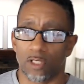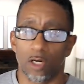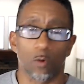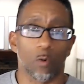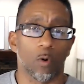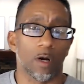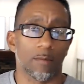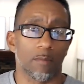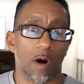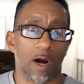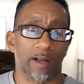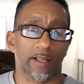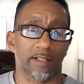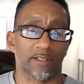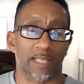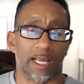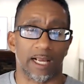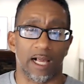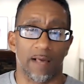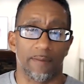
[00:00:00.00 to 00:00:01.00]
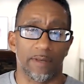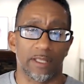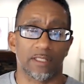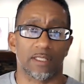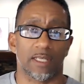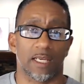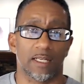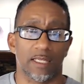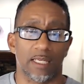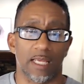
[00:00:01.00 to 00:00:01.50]
tier one markets like I'm in,
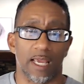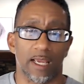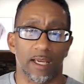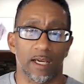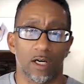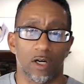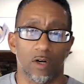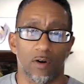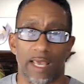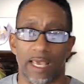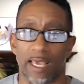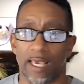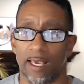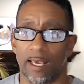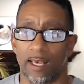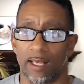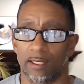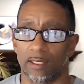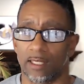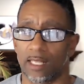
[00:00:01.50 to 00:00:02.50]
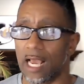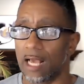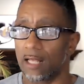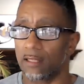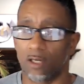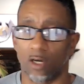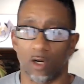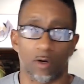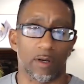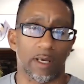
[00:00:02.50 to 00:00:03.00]
San Diego and
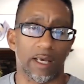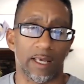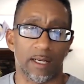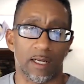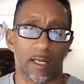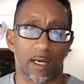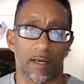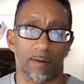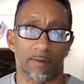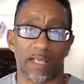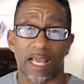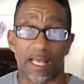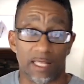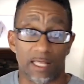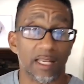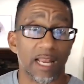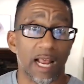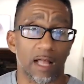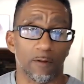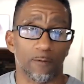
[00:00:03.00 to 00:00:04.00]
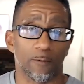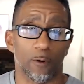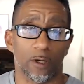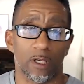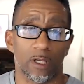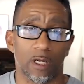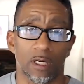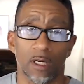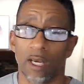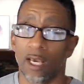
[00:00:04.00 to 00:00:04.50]
you know and uh, in
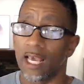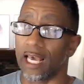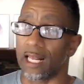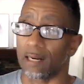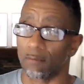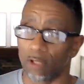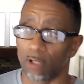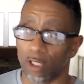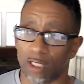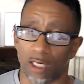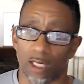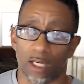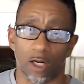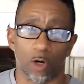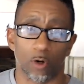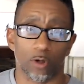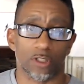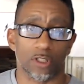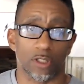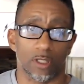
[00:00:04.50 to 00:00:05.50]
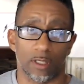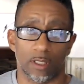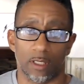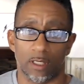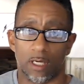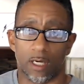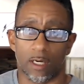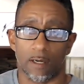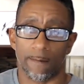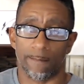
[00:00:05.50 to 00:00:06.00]
California, and I'm looking in,
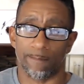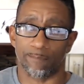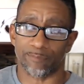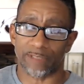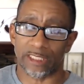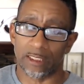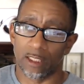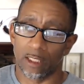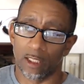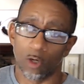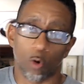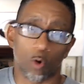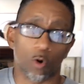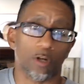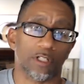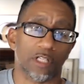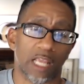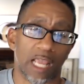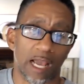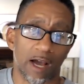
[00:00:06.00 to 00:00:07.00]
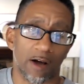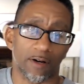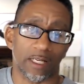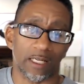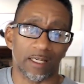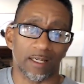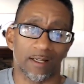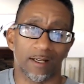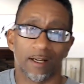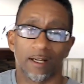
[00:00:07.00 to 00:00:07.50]
in um, Orange
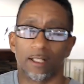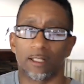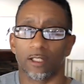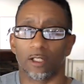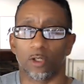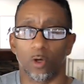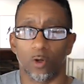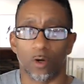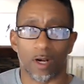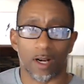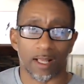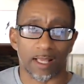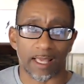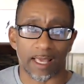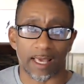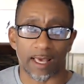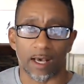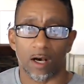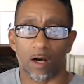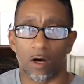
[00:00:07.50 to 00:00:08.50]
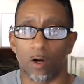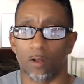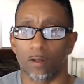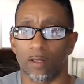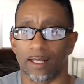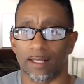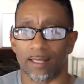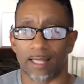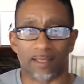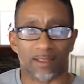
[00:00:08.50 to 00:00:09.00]
County, Laguna Niguel,
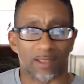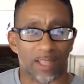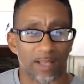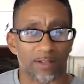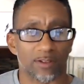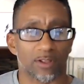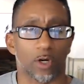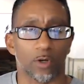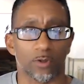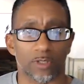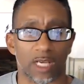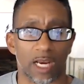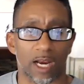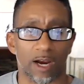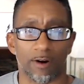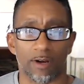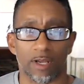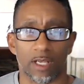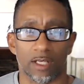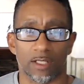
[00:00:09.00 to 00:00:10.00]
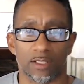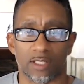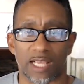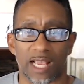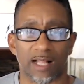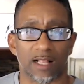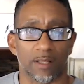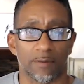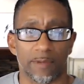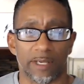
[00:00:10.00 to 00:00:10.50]
like like that, those areas,
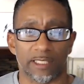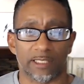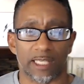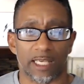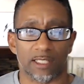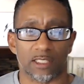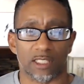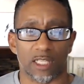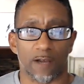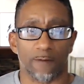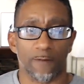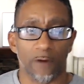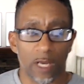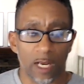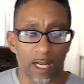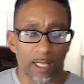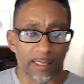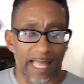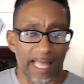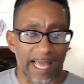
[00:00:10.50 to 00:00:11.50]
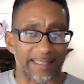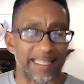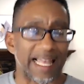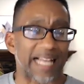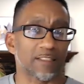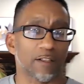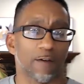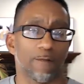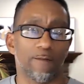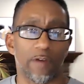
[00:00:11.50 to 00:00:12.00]
San Clemente stuff. Like,
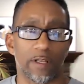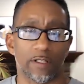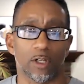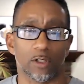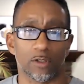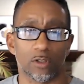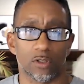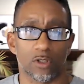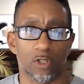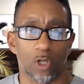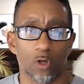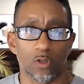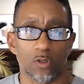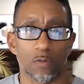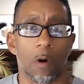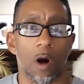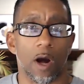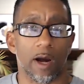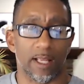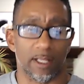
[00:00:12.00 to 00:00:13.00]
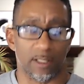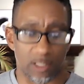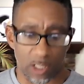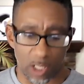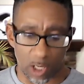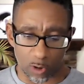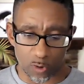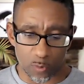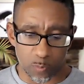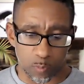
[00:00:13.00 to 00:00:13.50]
that's a bit those those markets,
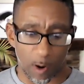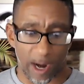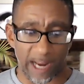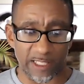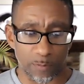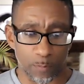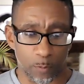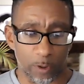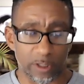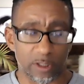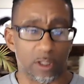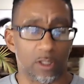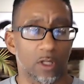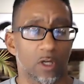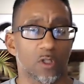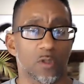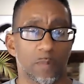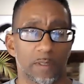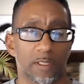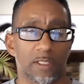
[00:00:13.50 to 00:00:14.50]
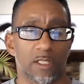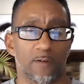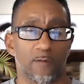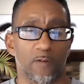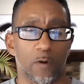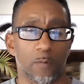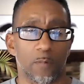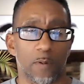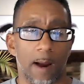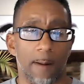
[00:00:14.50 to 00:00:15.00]
those price points of those
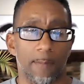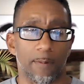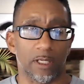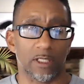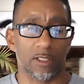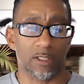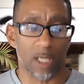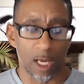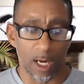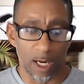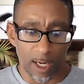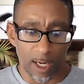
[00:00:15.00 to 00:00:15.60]
specific properties